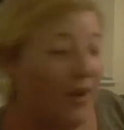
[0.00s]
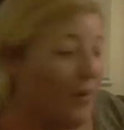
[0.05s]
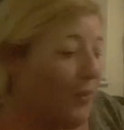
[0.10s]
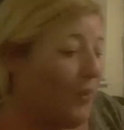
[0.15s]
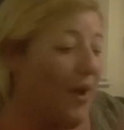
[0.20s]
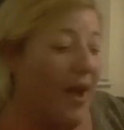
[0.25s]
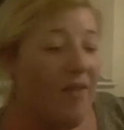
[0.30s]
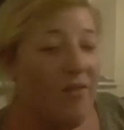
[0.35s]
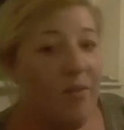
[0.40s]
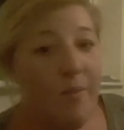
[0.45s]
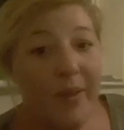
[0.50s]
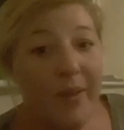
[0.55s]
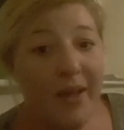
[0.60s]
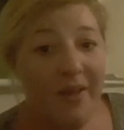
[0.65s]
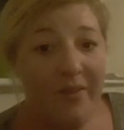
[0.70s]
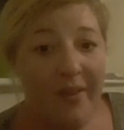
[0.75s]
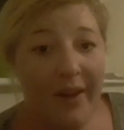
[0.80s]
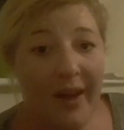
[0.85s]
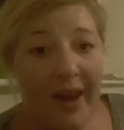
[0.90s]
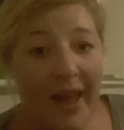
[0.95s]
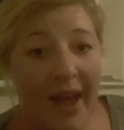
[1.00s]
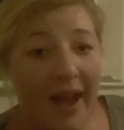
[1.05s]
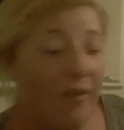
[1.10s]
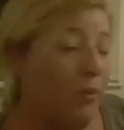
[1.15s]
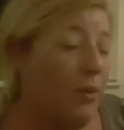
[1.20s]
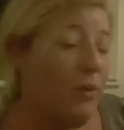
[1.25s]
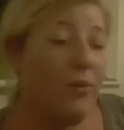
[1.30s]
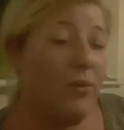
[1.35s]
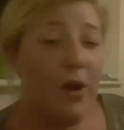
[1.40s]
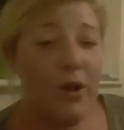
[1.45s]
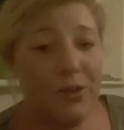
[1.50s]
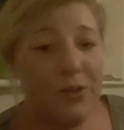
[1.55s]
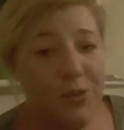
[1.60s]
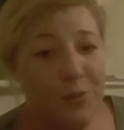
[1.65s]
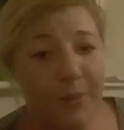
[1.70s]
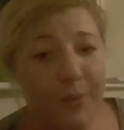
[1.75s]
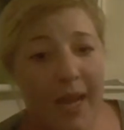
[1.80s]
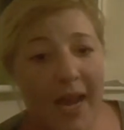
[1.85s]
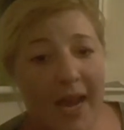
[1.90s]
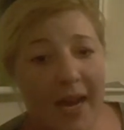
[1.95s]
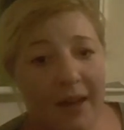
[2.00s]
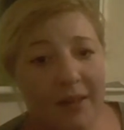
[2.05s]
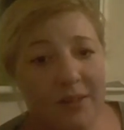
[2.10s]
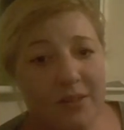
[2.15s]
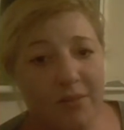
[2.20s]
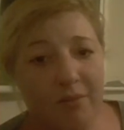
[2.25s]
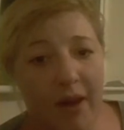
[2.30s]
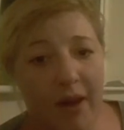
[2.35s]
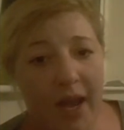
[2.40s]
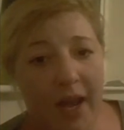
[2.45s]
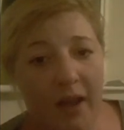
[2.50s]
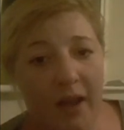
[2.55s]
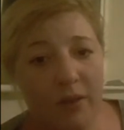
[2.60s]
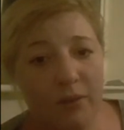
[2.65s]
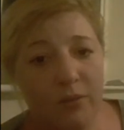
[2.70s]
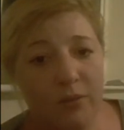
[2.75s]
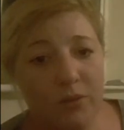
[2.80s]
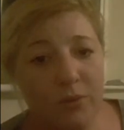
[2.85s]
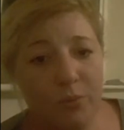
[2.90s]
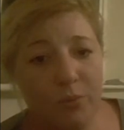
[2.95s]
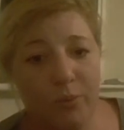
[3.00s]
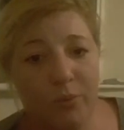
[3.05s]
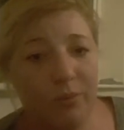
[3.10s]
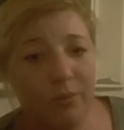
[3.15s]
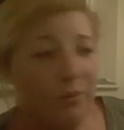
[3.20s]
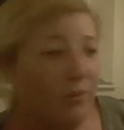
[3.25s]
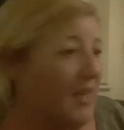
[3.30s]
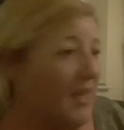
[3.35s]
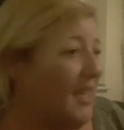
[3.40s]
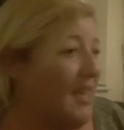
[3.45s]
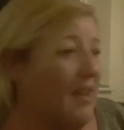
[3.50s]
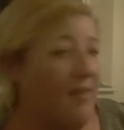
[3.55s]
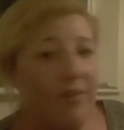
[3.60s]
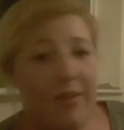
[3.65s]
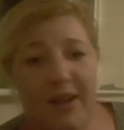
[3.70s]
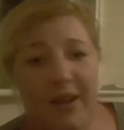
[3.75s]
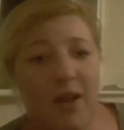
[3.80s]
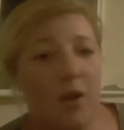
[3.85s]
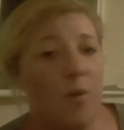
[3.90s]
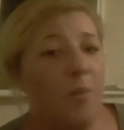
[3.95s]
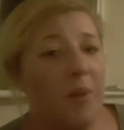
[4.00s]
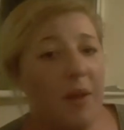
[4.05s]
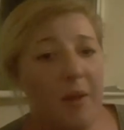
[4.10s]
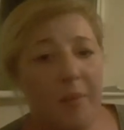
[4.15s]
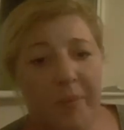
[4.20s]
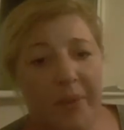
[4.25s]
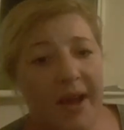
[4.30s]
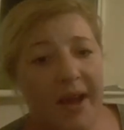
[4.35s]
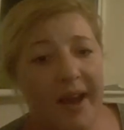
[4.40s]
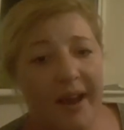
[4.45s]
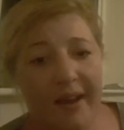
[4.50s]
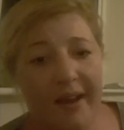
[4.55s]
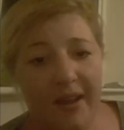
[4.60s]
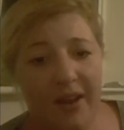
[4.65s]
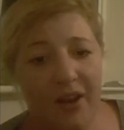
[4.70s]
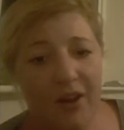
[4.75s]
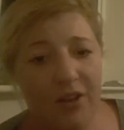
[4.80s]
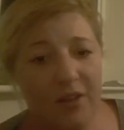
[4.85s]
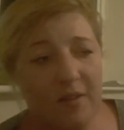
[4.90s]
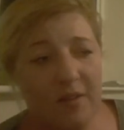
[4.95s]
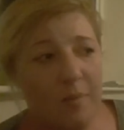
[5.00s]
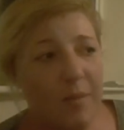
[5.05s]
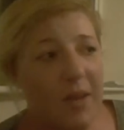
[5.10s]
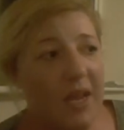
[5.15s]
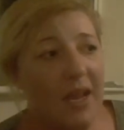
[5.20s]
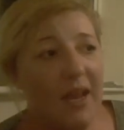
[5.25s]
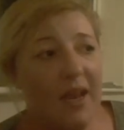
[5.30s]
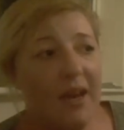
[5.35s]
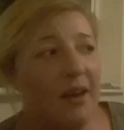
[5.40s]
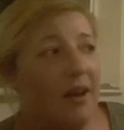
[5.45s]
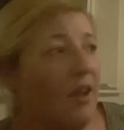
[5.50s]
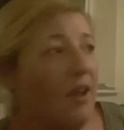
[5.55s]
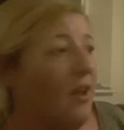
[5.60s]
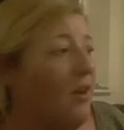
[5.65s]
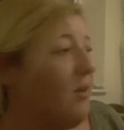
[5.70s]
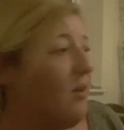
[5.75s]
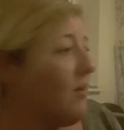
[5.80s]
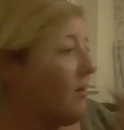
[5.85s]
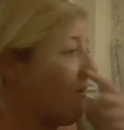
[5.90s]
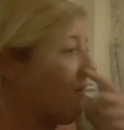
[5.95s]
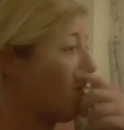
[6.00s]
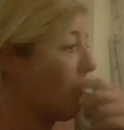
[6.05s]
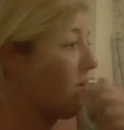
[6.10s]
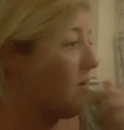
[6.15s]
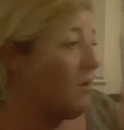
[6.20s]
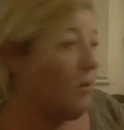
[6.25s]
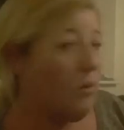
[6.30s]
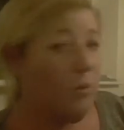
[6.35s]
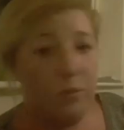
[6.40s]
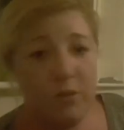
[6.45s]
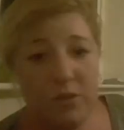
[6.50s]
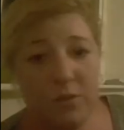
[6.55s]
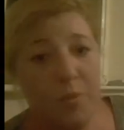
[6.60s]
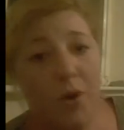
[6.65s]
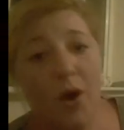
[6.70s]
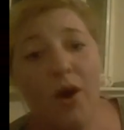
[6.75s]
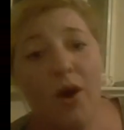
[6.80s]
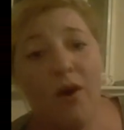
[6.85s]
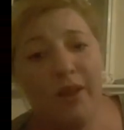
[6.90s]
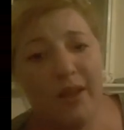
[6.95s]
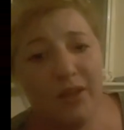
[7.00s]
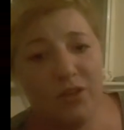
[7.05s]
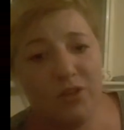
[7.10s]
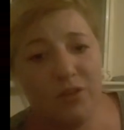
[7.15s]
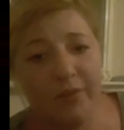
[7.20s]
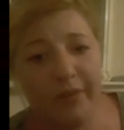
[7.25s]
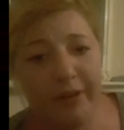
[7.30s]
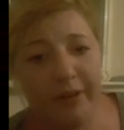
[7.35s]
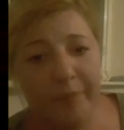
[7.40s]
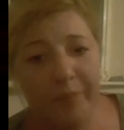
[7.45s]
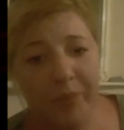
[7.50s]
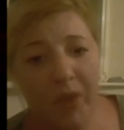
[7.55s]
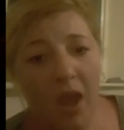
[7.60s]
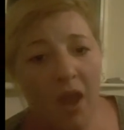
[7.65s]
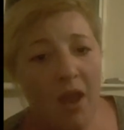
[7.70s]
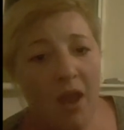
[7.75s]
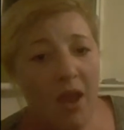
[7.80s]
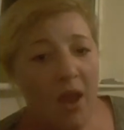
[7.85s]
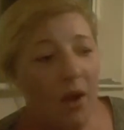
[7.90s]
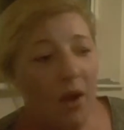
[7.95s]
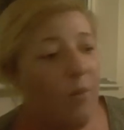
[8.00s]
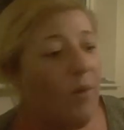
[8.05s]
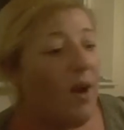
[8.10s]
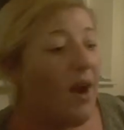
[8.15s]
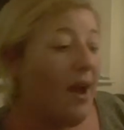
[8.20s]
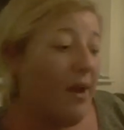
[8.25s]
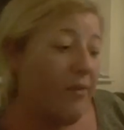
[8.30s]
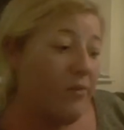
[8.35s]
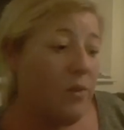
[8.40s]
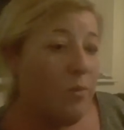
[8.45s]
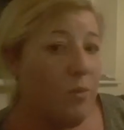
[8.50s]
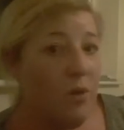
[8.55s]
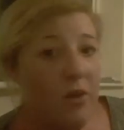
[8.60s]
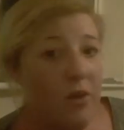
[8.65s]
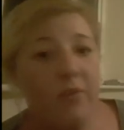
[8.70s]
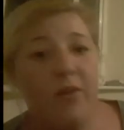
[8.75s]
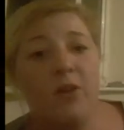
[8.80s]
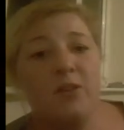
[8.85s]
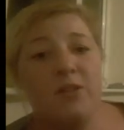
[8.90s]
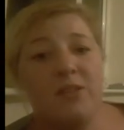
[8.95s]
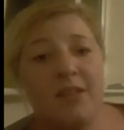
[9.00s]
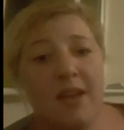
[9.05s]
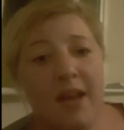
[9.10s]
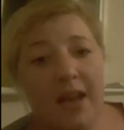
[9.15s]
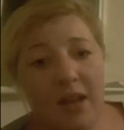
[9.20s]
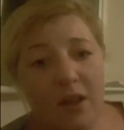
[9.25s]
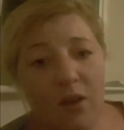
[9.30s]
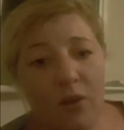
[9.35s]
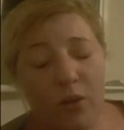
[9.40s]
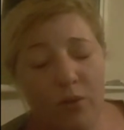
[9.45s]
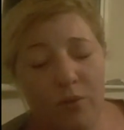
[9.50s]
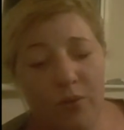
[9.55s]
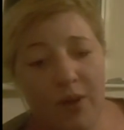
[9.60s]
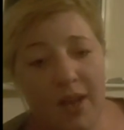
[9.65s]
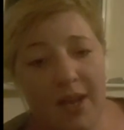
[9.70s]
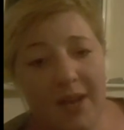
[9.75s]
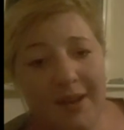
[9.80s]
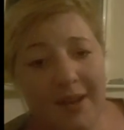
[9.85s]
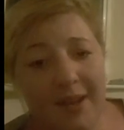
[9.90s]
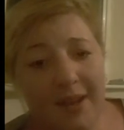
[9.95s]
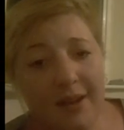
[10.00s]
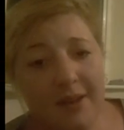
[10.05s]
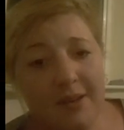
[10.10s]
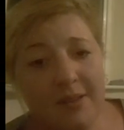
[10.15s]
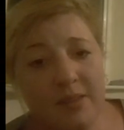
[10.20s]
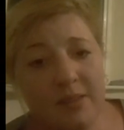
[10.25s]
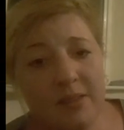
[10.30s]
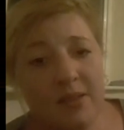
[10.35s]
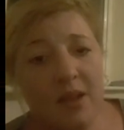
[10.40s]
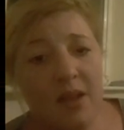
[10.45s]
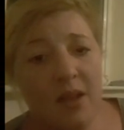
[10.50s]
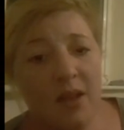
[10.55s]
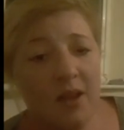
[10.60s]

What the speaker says: We have a bit of a laugh. We throw some cards around. We give a little bit back, you know what I mean? And we support each other. And when I have to move on to other readings,